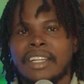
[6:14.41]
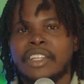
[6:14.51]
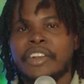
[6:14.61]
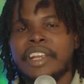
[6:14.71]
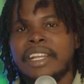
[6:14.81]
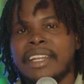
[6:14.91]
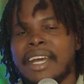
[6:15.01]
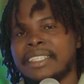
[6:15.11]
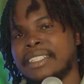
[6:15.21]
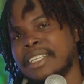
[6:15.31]
Not really
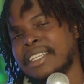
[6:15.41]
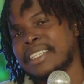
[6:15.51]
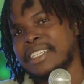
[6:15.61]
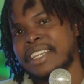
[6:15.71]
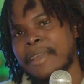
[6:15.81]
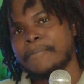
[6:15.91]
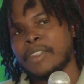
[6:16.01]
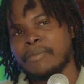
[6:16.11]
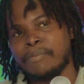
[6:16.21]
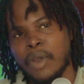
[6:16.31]
that in
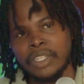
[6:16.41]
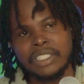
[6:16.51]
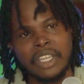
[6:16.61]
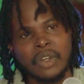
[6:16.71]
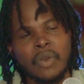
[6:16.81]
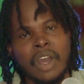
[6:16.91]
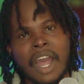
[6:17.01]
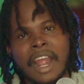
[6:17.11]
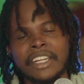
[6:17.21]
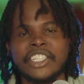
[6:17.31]
depth, but you know, or
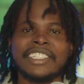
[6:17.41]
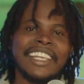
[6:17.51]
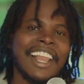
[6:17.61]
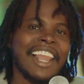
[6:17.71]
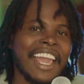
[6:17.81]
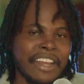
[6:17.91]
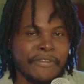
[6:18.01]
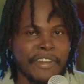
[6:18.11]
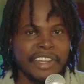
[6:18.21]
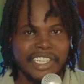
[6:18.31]
I should say a light
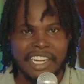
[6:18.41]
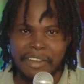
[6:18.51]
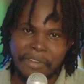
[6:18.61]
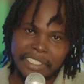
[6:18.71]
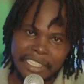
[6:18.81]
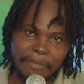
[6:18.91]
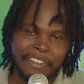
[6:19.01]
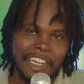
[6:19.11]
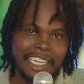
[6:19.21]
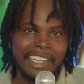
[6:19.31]
version of a Steph
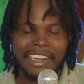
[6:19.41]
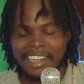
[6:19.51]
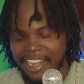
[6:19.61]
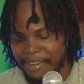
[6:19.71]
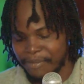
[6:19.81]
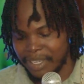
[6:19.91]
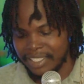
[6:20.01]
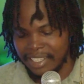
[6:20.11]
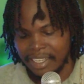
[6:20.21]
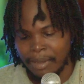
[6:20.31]
London and
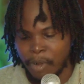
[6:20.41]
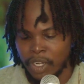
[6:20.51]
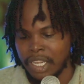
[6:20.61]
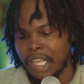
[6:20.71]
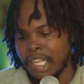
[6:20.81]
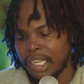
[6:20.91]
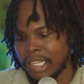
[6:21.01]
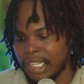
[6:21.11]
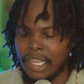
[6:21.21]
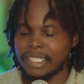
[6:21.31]
Masicka. But
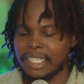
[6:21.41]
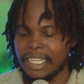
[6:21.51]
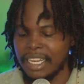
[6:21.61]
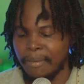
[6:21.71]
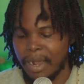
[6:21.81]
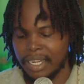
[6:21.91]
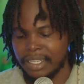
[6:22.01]
that song they bad.